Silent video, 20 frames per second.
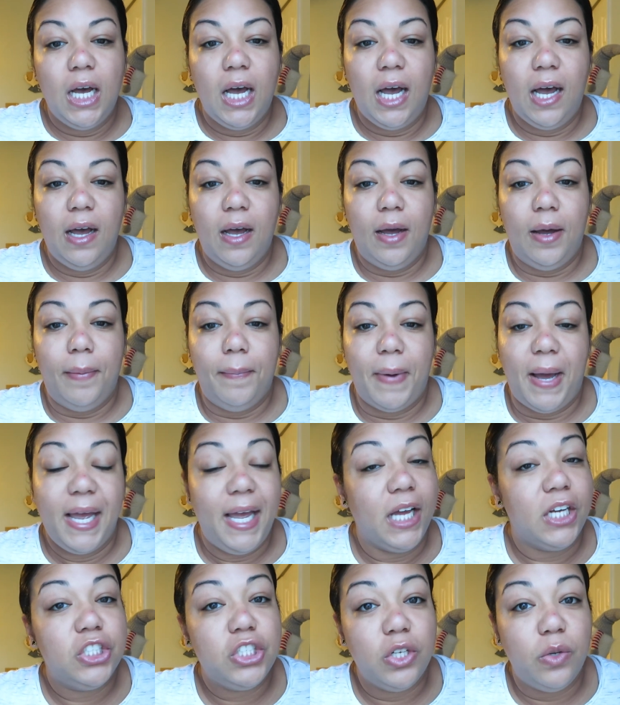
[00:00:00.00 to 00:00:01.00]
I
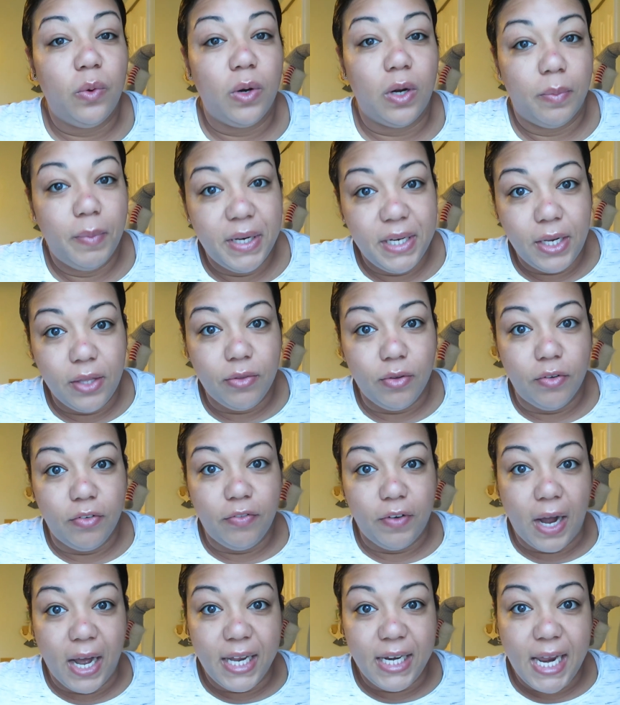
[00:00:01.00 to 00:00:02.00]
actually work Monday through
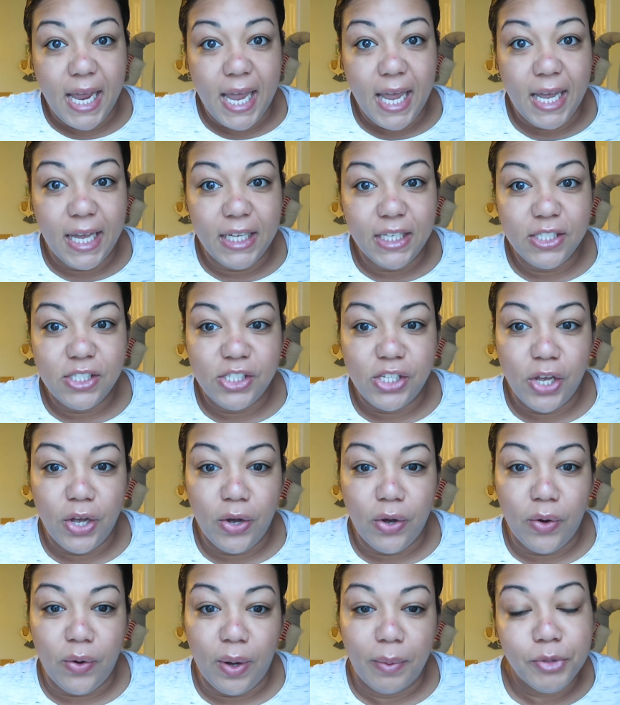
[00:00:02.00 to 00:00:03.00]
Friday,
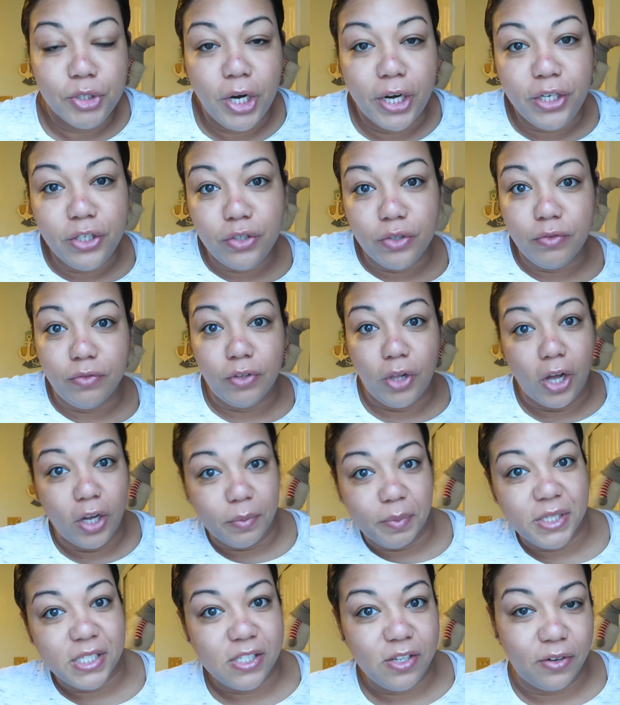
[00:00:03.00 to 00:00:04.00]
so I'm trying to do
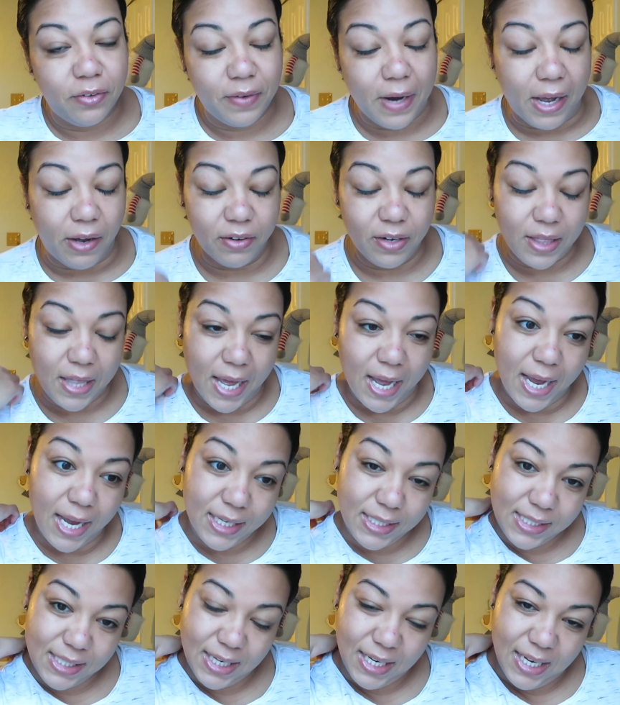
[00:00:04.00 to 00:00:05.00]
Vlogmas around
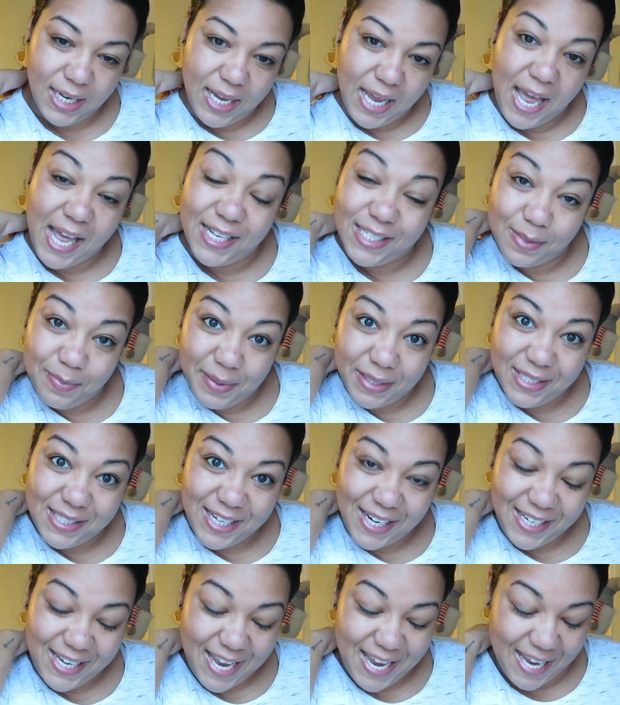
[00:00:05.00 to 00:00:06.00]
that as best
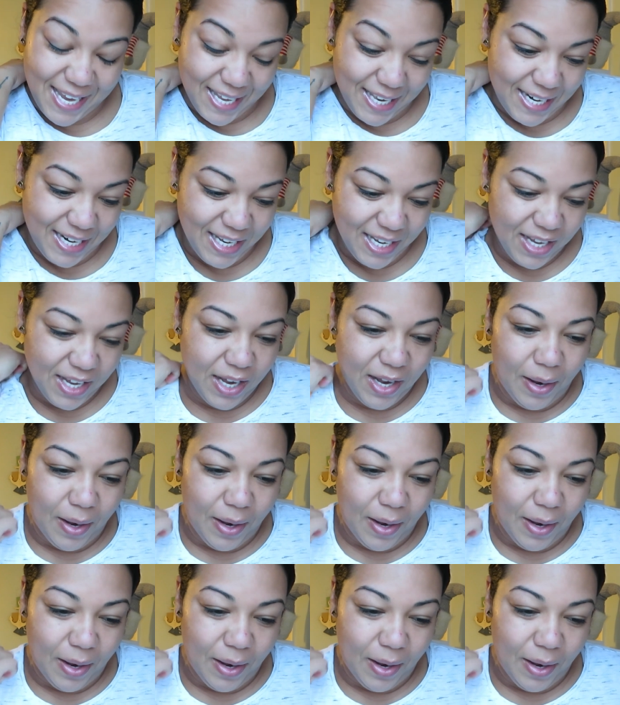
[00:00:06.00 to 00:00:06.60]
I can.